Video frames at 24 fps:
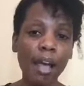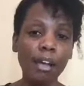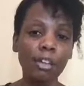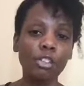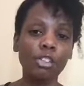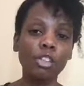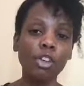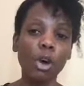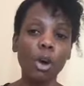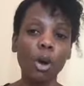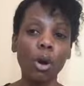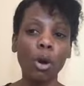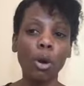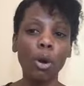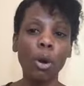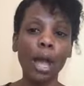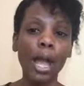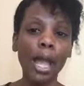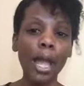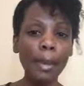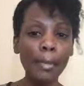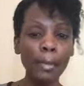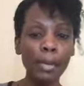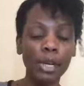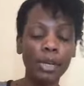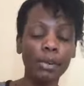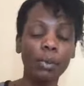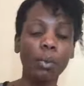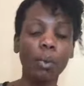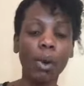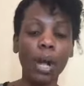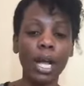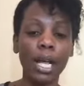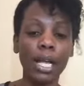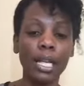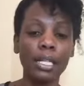So Amon
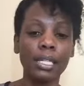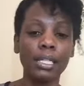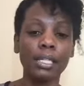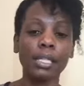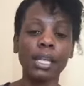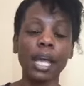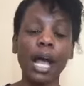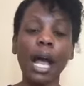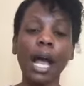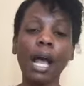was